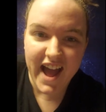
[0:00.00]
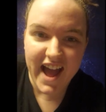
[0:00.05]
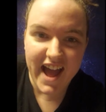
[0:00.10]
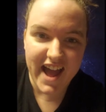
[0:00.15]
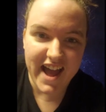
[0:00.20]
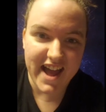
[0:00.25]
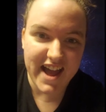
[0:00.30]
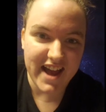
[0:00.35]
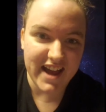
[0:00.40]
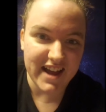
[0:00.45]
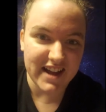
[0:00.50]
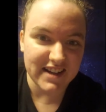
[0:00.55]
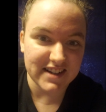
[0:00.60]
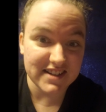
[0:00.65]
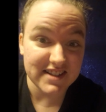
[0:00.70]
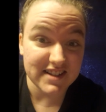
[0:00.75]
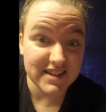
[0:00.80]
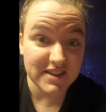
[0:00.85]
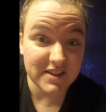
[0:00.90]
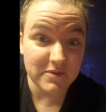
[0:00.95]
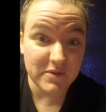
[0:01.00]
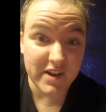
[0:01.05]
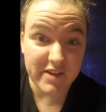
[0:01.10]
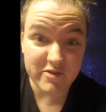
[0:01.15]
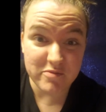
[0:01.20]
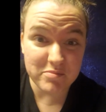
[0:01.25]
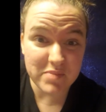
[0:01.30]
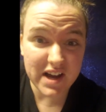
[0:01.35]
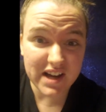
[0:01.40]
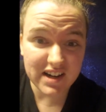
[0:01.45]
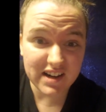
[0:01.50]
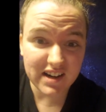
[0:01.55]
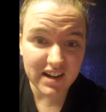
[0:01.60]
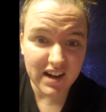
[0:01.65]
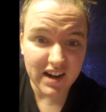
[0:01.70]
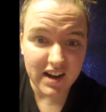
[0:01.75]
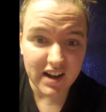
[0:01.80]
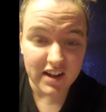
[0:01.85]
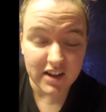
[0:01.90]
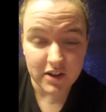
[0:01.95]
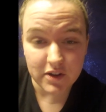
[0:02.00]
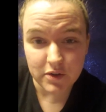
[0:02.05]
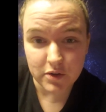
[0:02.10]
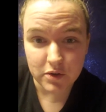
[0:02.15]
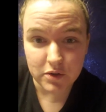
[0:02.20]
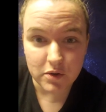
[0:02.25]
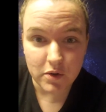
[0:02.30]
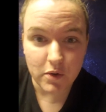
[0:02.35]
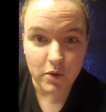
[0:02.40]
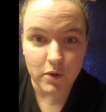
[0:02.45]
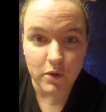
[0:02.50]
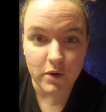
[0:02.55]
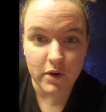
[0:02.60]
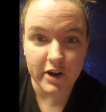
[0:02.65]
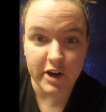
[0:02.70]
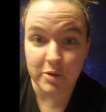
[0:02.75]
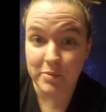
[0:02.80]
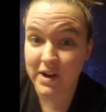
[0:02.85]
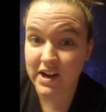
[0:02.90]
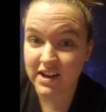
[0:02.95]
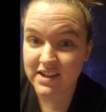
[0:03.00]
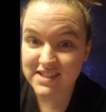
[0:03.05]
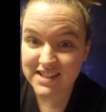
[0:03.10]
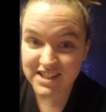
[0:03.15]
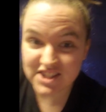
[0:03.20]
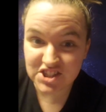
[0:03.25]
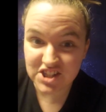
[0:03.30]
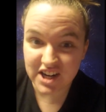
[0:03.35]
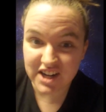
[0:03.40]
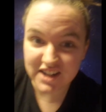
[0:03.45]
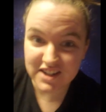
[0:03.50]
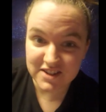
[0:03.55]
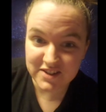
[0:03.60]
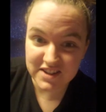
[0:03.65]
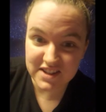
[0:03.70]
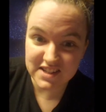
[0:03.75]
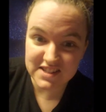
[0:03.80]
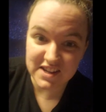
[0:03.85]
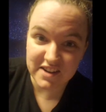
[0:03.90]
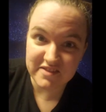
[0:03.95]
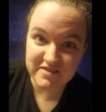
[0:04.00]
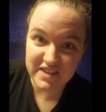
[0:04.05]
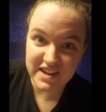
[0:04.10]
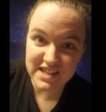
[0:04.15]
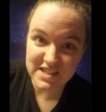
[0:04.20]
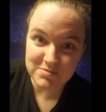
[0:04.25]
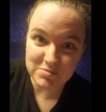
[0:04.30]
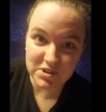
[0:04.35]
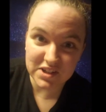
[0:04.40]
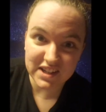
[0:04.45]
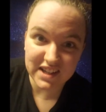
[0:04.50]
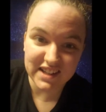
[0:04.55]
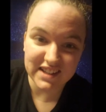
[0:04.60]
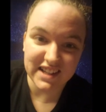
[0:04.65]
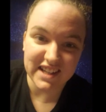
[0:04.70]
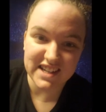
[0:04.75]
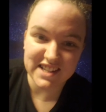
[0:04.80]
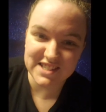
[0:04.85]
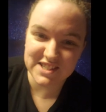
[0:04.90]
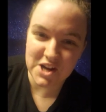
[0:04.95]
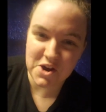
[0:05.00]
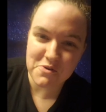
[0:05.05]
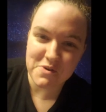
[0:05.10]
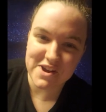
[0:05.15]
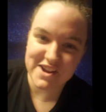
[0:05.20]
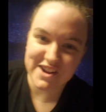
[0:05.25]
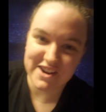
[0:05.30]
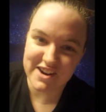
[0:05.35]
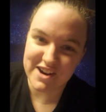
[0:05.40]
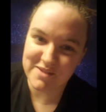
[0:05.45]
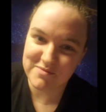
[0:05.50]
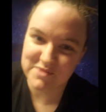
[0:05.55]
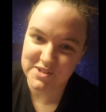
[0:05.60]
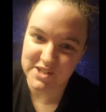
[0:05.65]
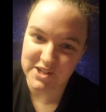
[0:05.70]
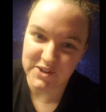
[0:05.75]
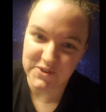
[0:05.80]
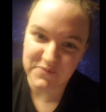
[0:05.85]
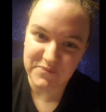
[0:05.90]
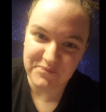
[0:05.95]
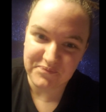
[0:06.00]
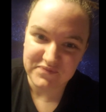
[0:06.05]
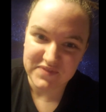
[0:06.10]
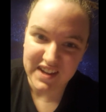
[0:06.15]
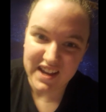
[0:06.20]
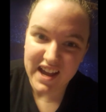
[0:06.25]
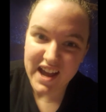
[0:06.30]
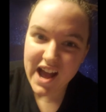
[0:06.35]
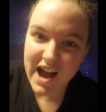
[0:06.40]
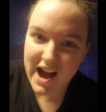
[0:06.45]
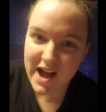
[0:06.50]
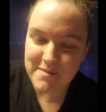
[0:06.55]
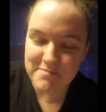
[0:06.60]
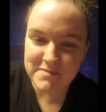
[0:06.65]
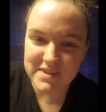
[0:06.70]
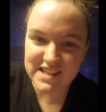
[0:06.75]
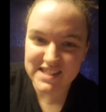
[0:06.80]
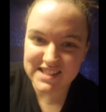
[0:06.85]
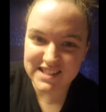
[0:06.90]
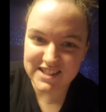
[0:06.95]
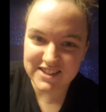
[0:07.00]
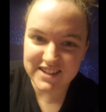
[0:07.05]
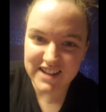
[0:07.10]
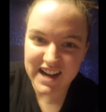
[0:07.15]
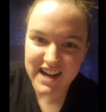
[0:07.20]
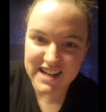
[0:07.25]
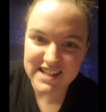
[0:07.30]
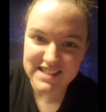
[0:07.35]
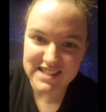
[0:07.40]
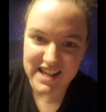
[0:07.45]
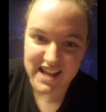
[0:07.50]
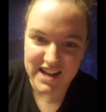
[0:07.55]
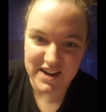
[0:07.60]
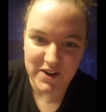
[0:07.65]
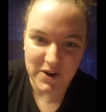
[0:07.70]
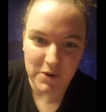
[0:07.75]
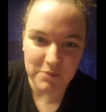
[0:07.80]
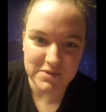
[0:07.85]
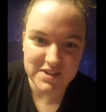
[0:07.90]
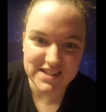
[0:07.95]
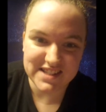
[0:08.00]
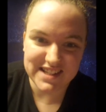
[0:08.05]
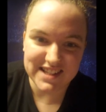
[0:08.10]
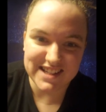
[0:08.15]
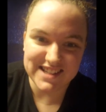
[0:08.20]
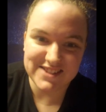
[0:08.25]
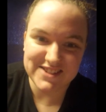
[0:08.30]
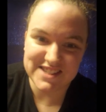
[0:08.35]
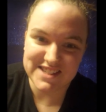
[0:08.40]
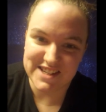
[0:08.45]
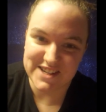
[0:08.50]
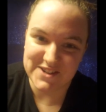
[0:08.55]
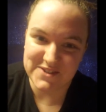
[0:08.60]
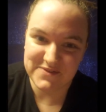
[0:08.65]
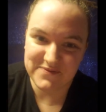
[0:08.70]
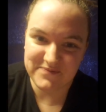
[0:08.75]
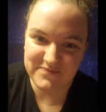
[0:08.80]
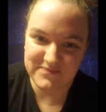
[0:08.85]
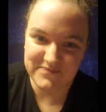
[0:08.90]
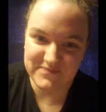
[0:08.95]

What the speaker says: And even better, you or your parents can share it with us on Facebook. Let us know what you're up to. I'm missing you guys and hope to see you soon.